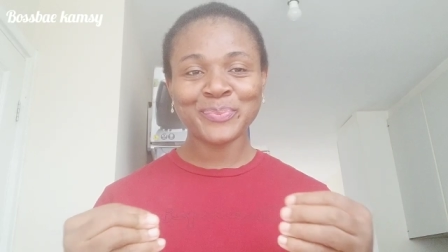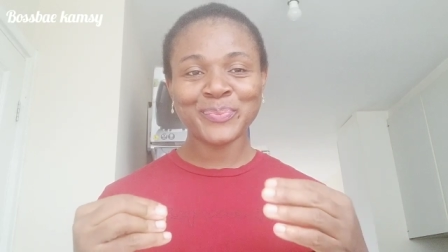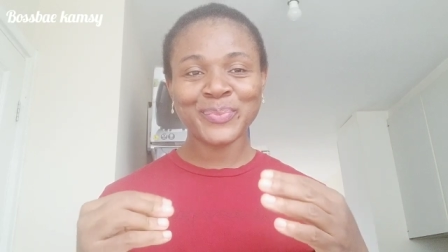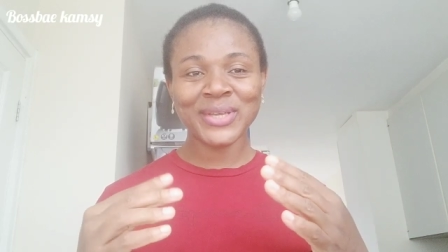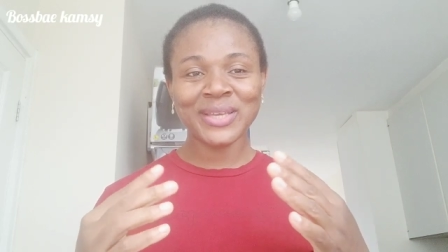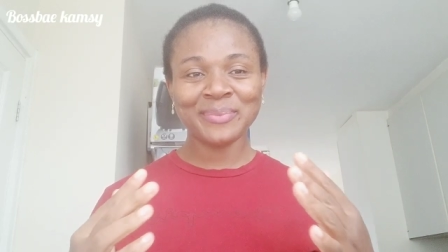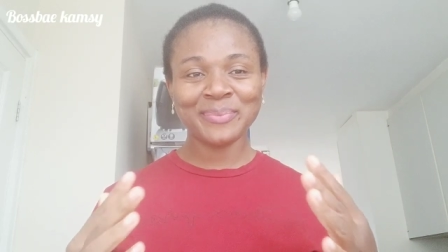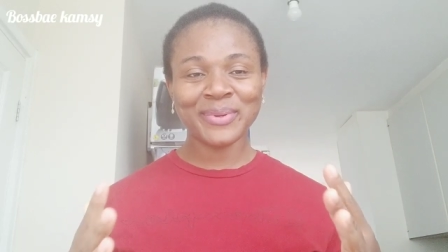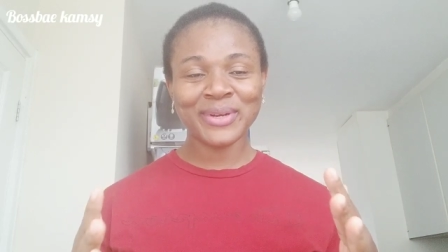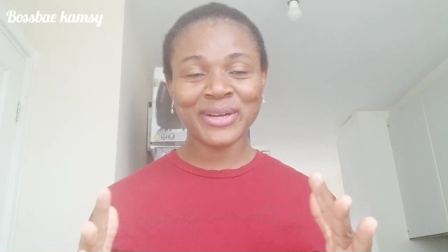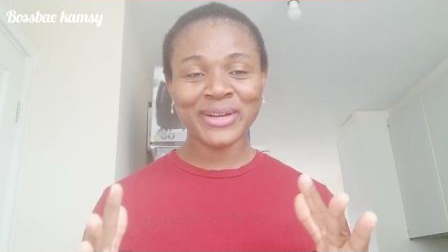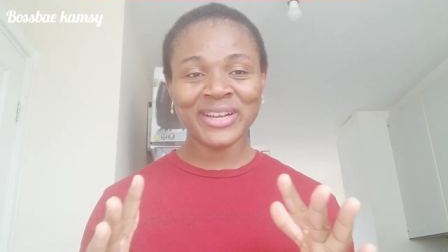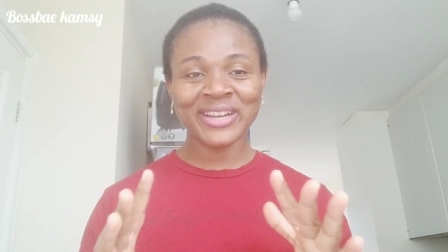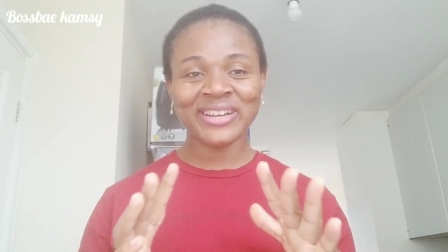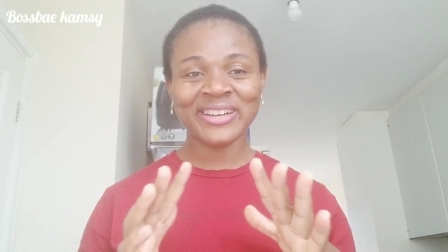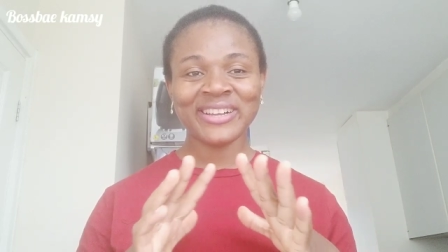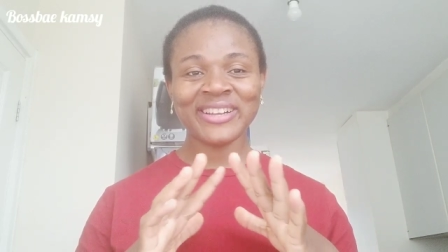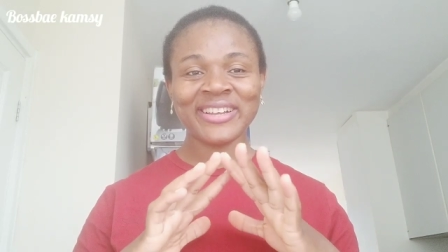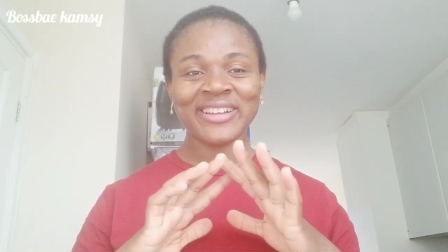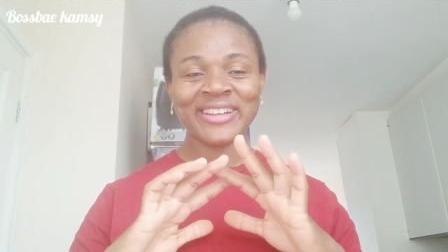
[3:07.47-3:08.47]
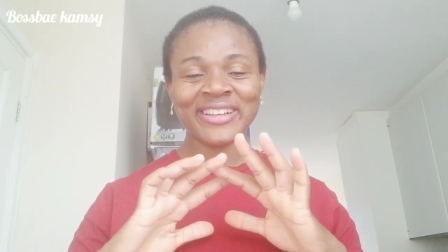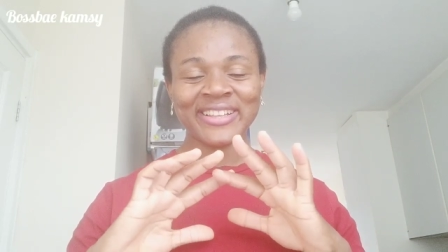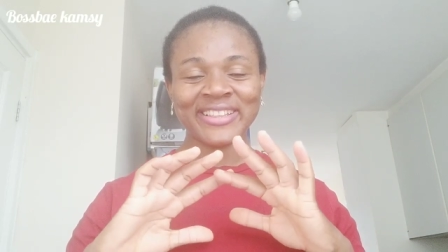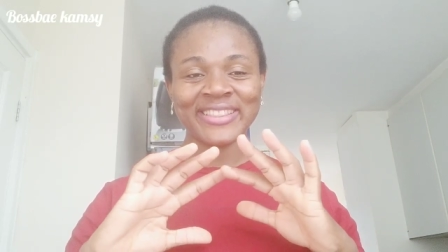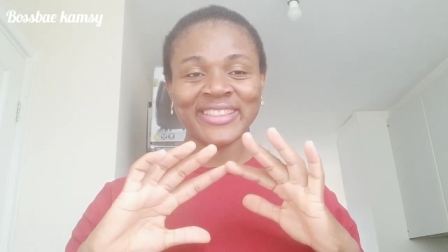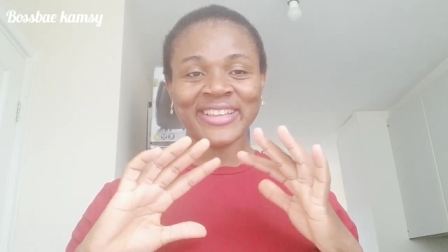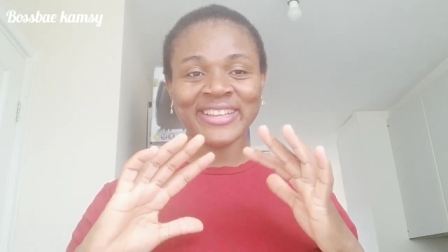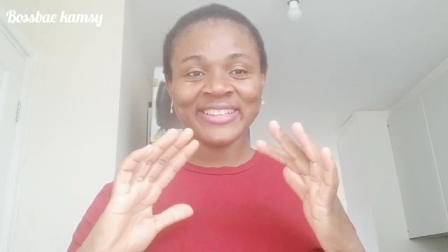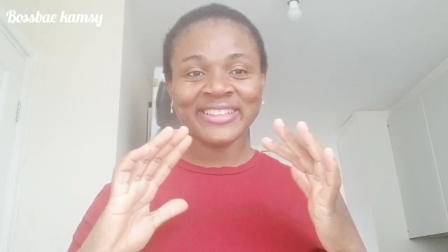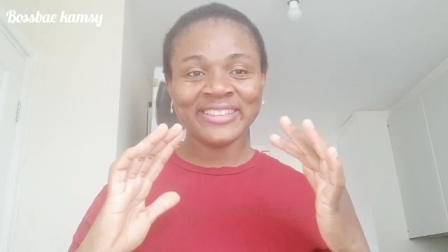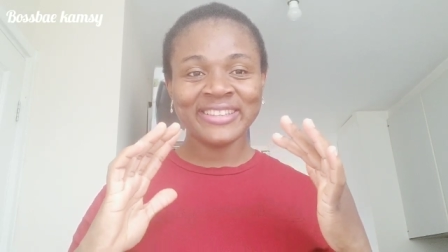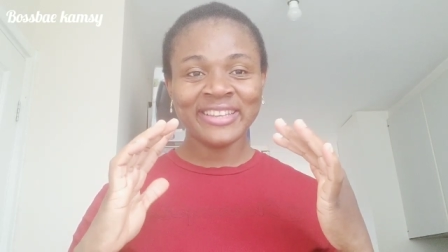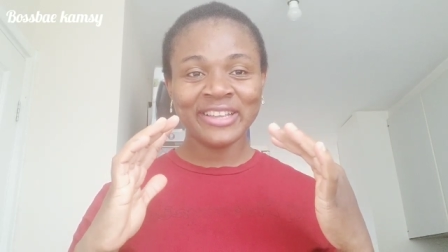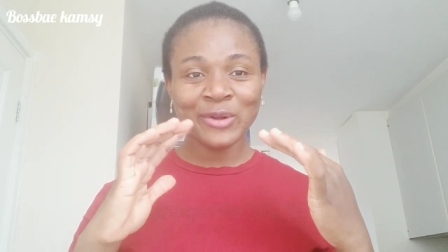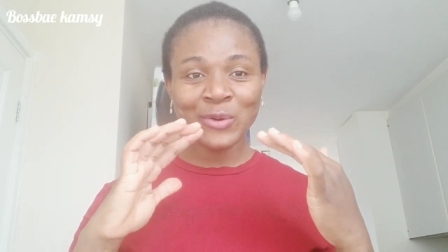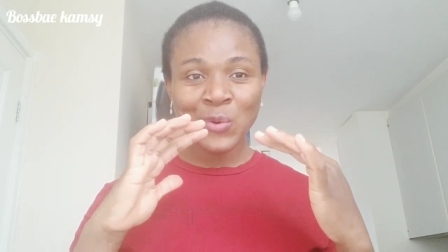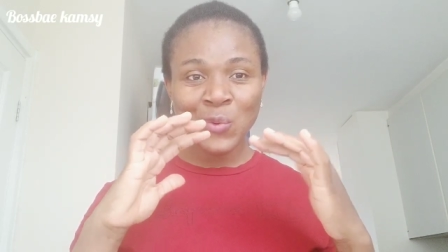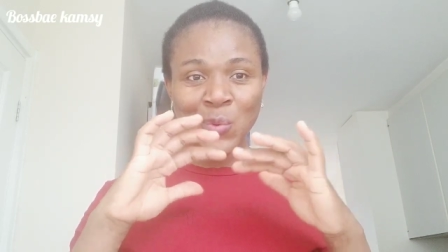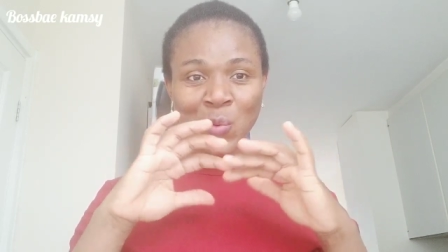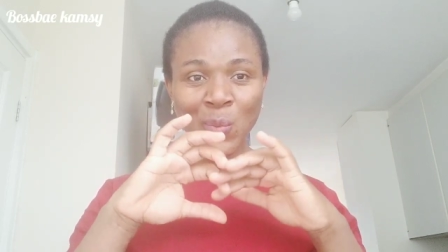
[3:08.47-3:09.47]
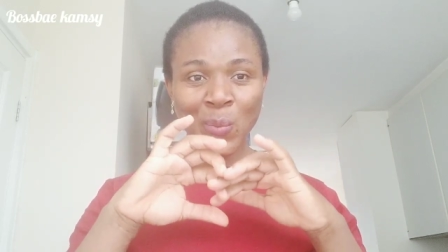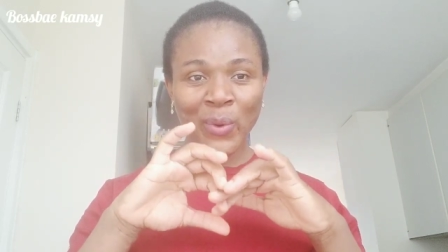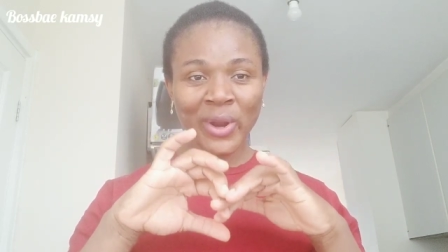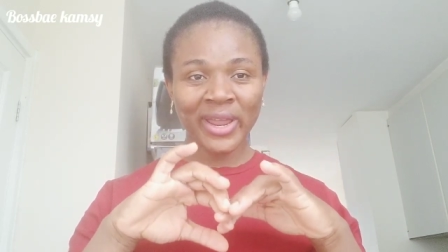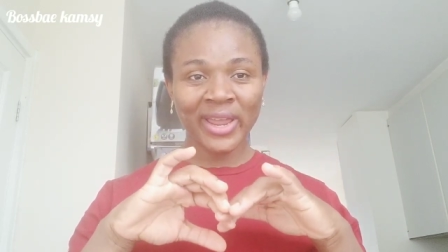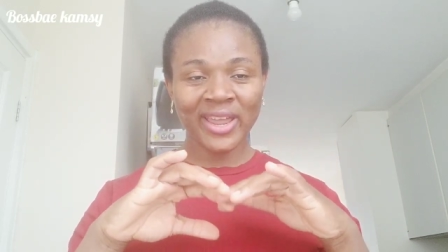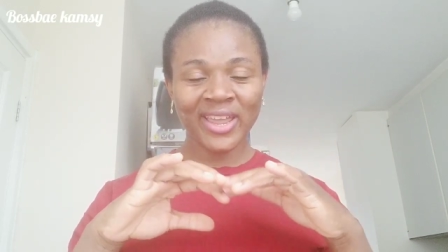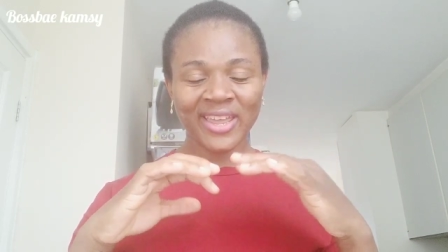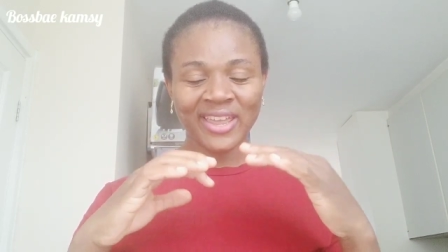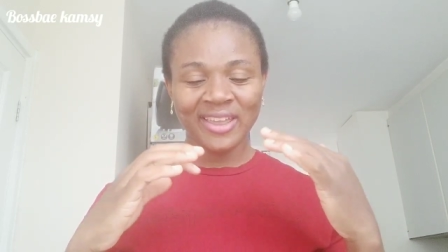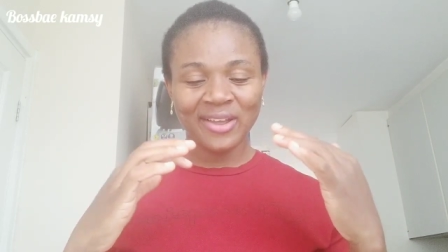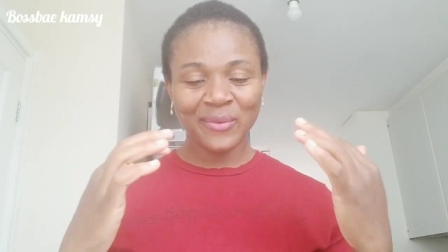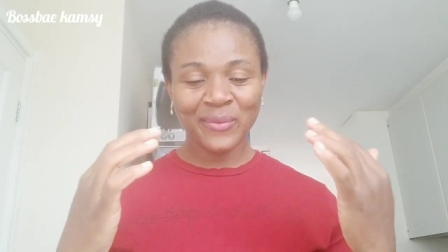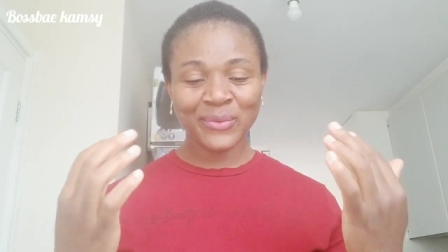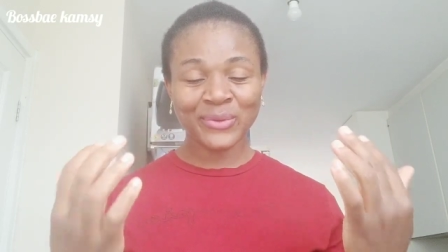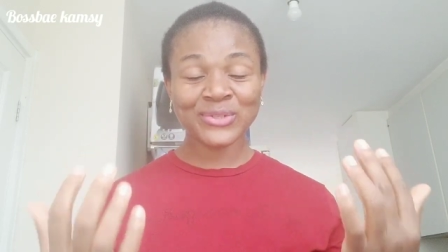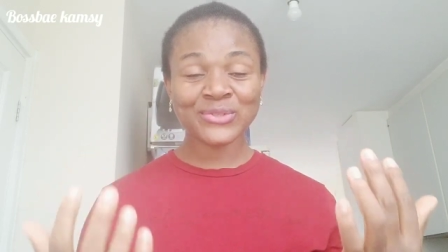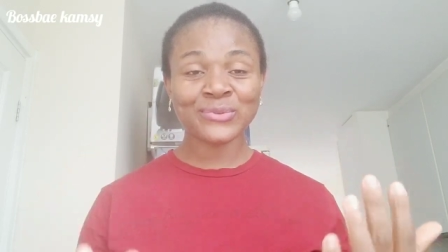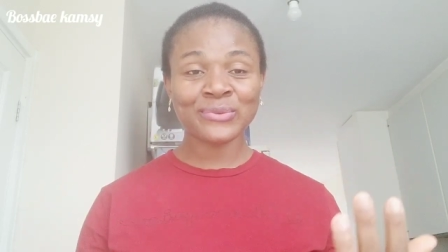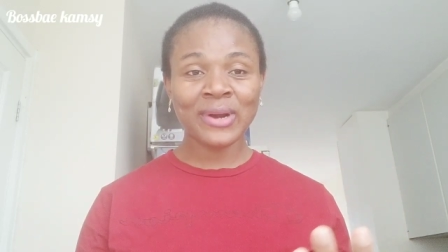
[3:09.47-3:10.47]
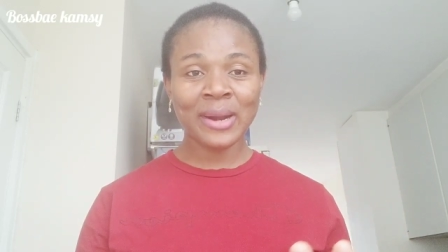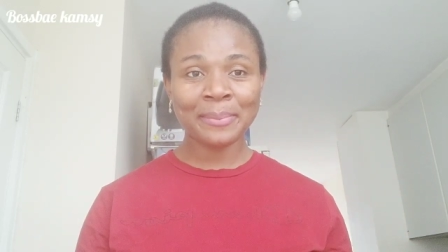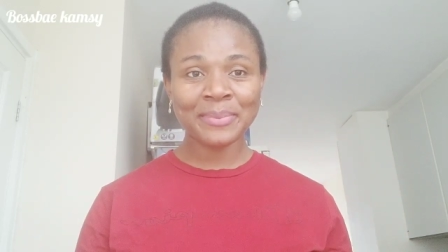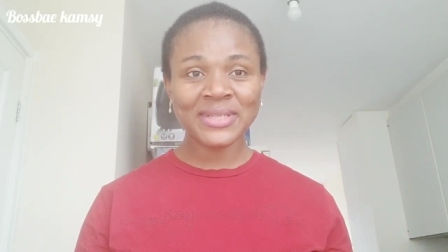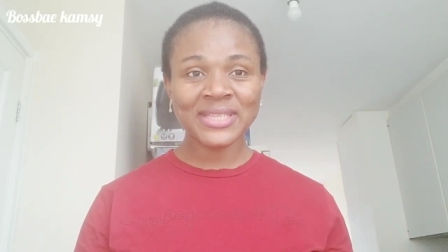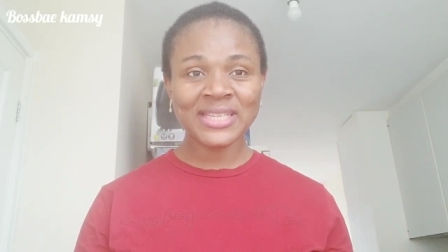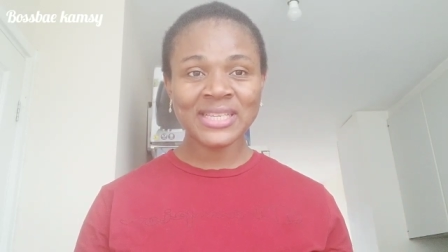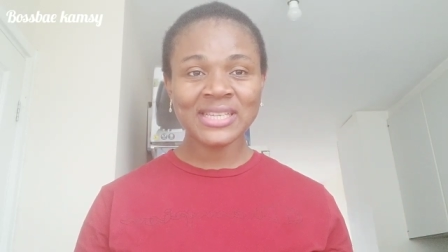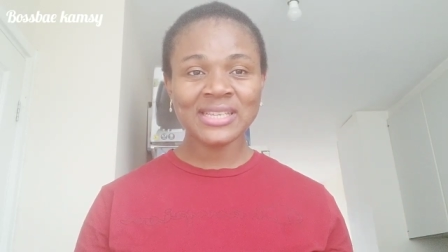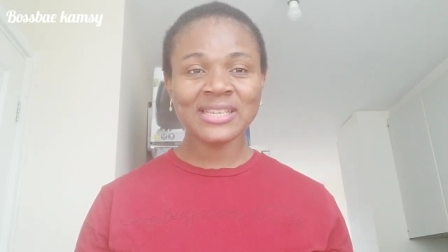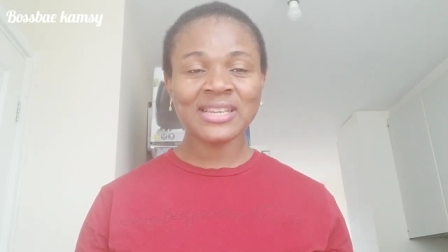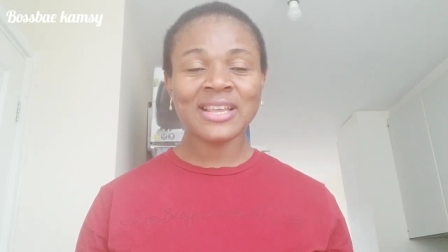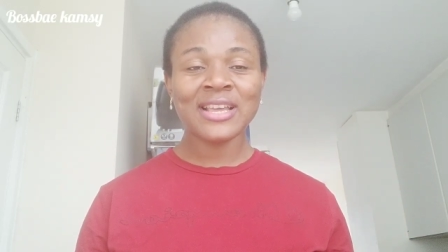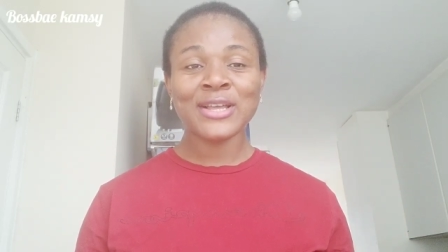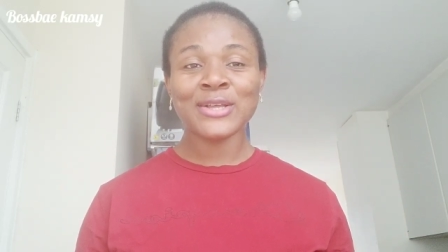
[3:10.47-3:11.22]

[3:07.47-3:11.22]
paper that the cookware was wrapped in.